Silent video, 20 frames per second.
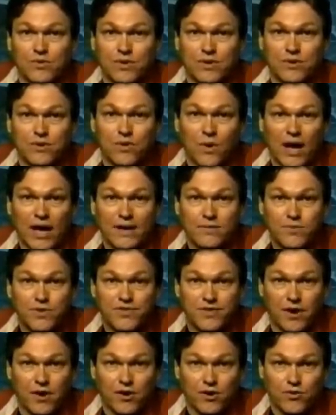go ahead
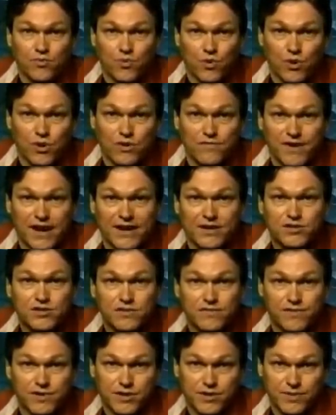with the hard work of
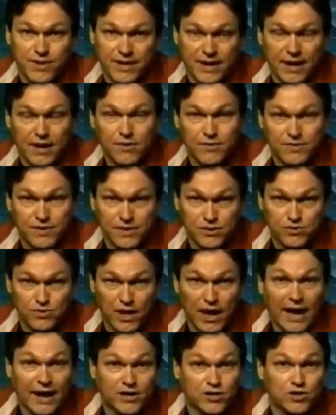actually figuring out how things
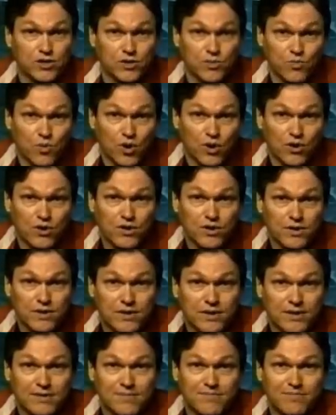actually work
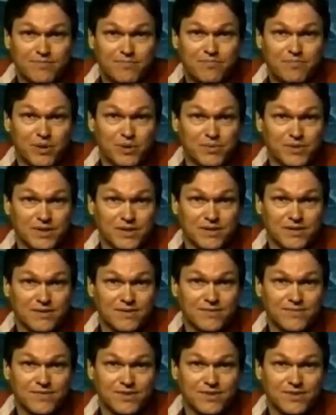and building